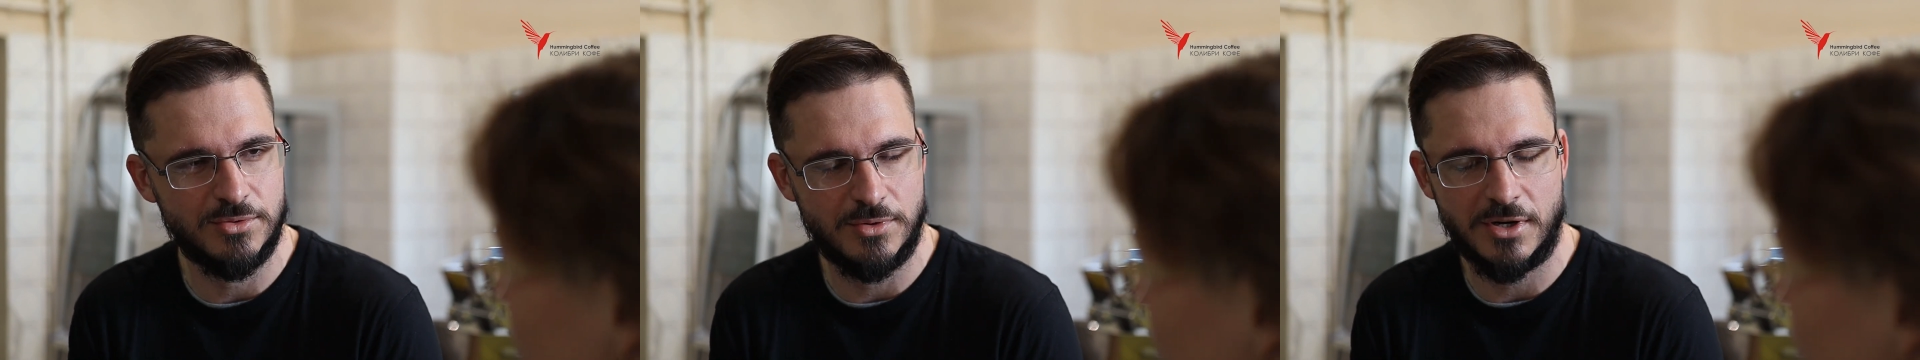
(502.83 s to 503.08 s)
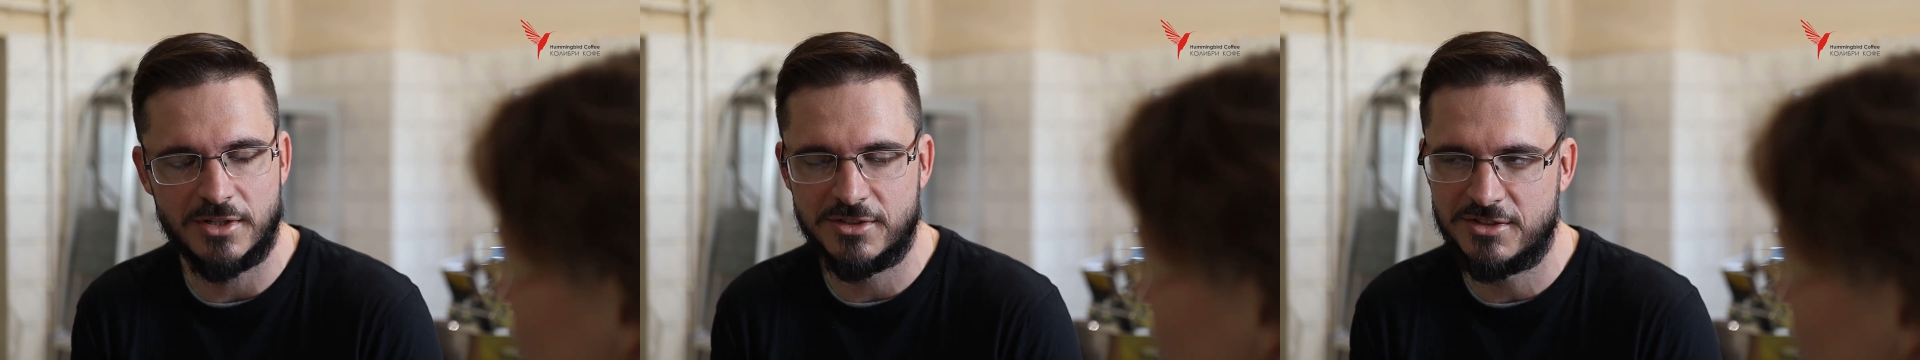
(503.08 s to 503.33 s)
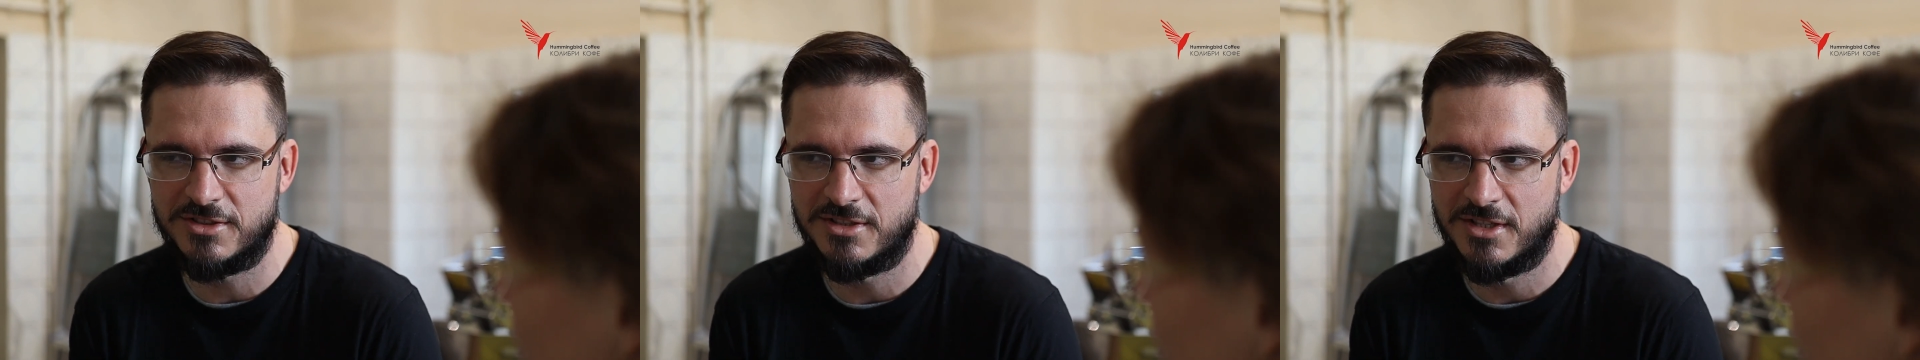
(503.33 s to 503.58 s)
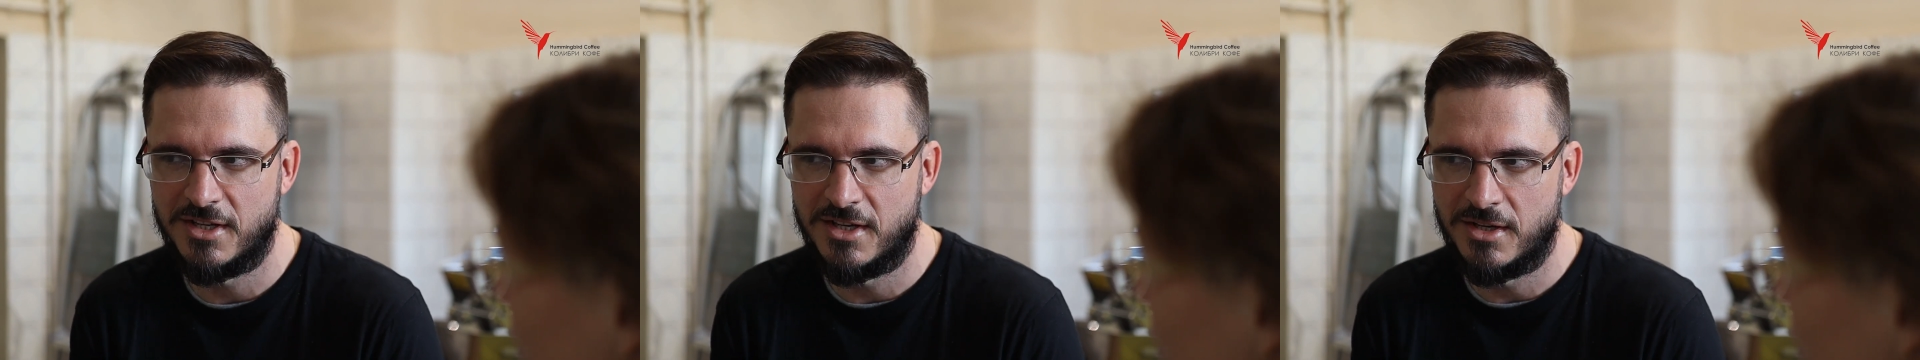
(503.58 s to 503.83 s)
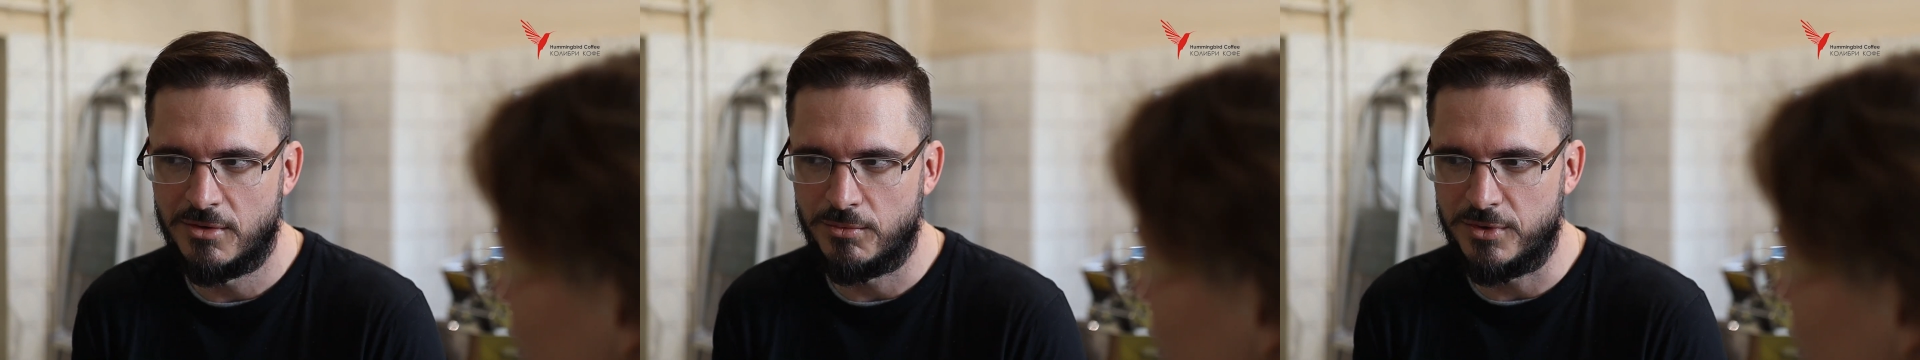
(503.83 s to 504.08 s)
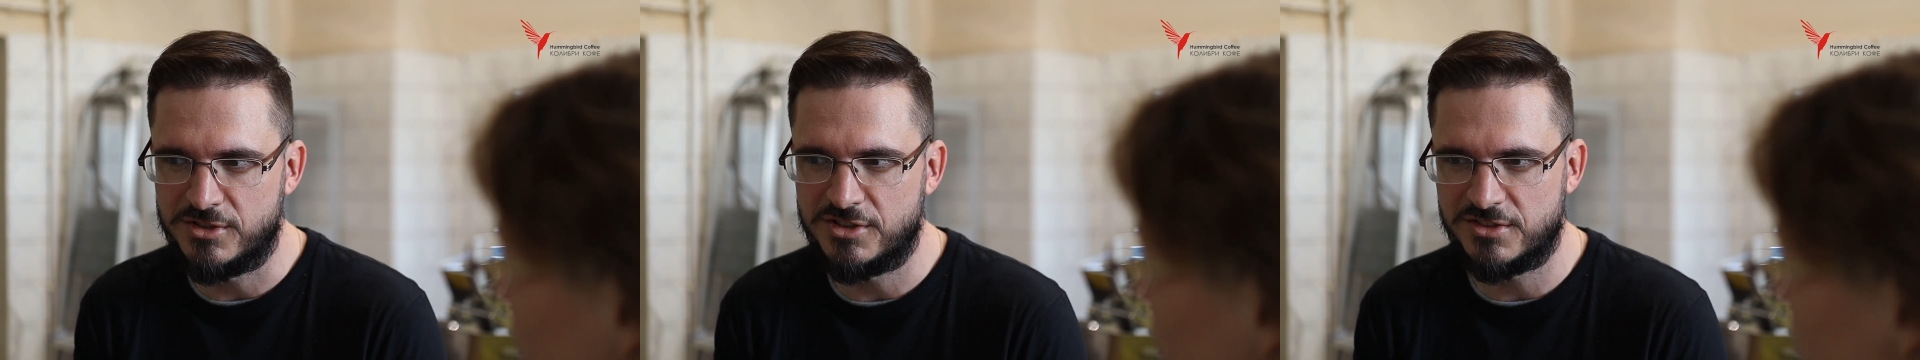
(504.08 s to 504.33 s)
quality,
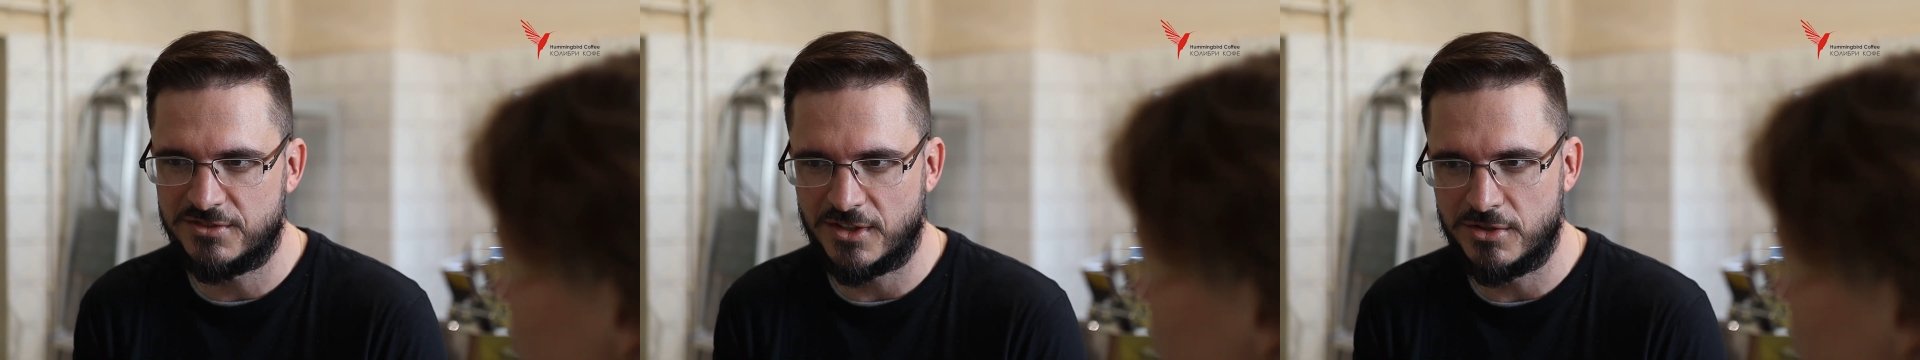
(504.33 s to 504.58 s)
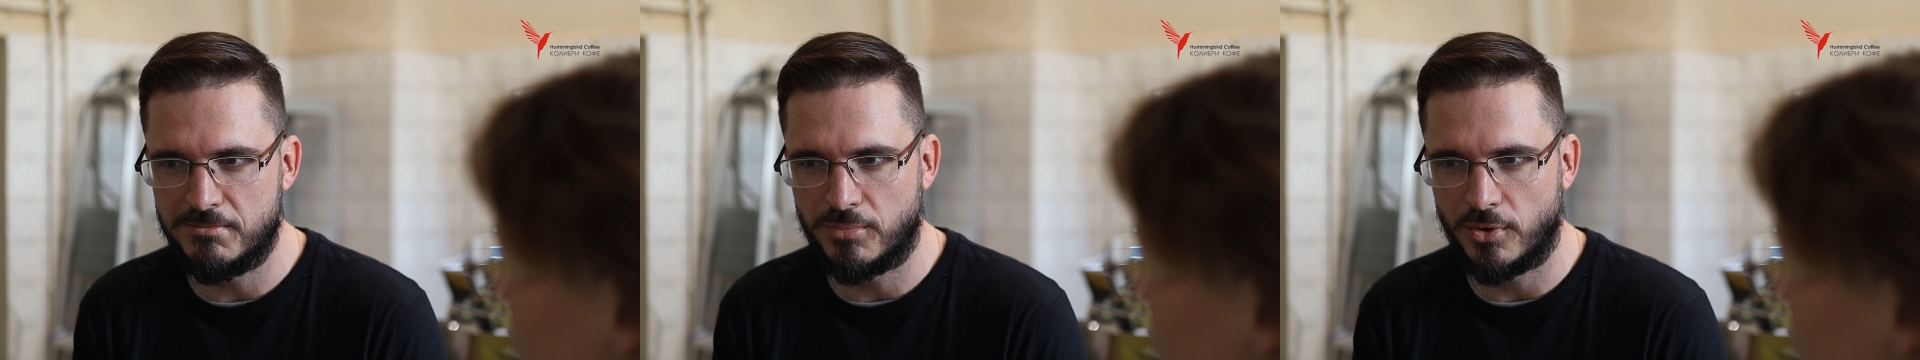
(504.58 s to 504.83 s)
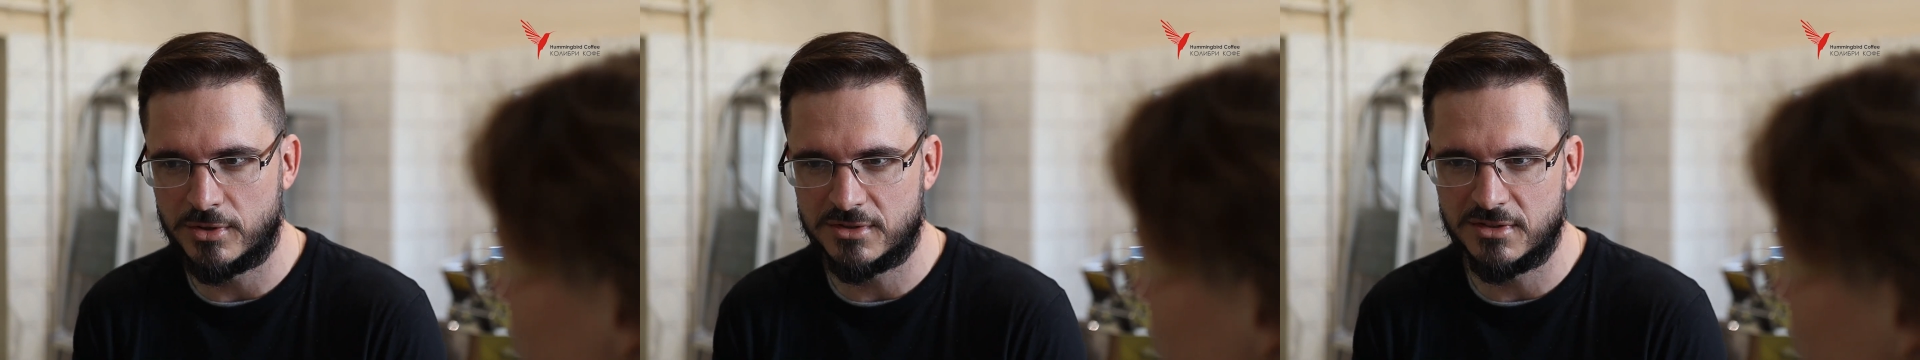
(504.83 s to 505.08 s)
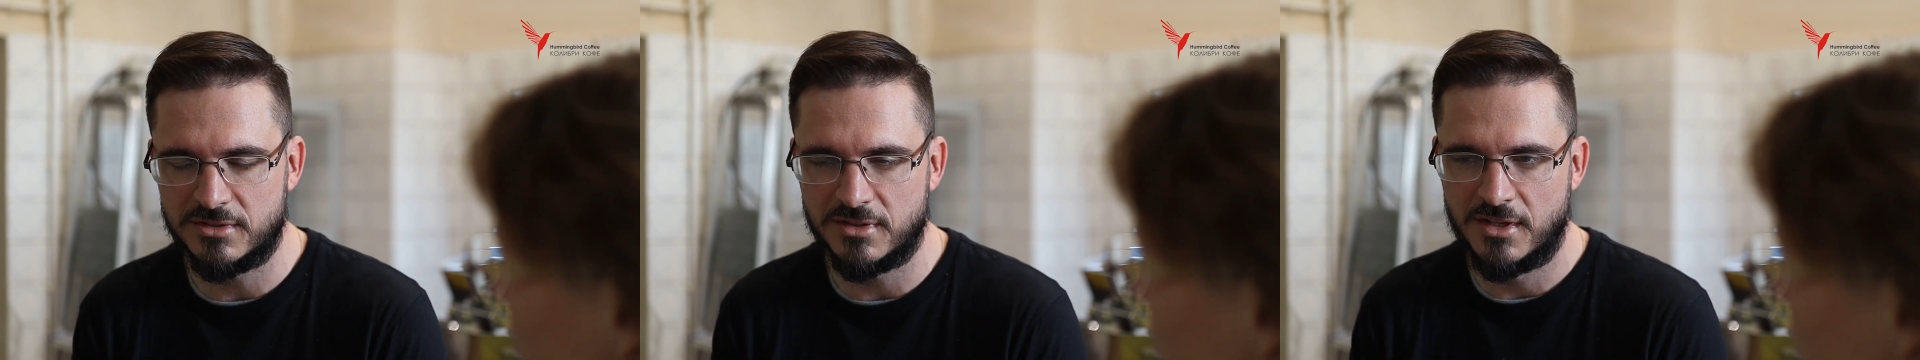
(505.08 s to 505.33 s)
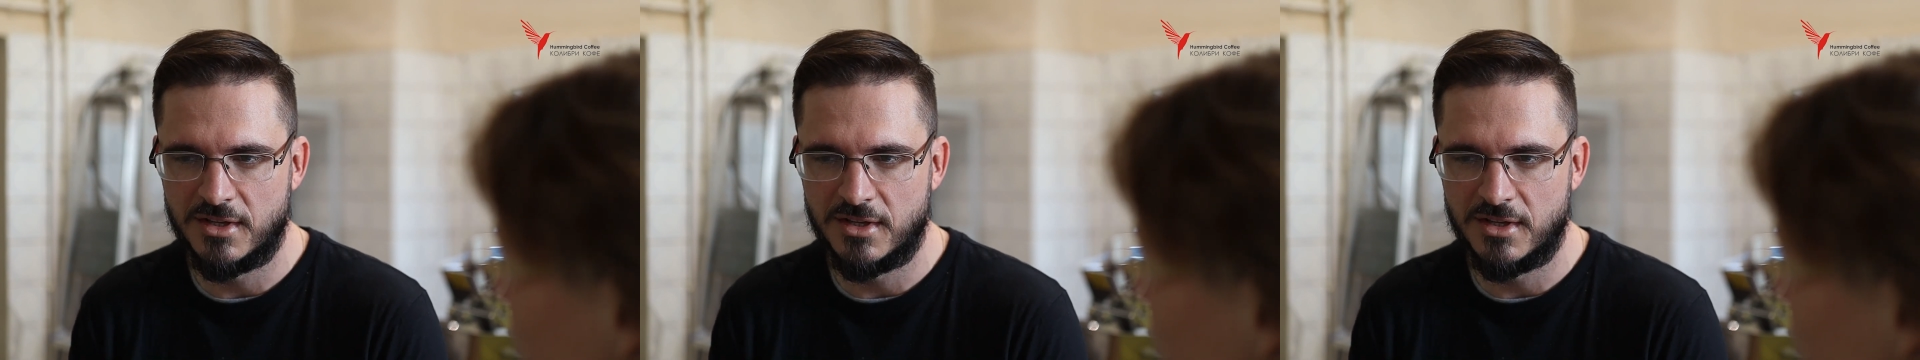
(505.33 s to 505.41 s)
which is very important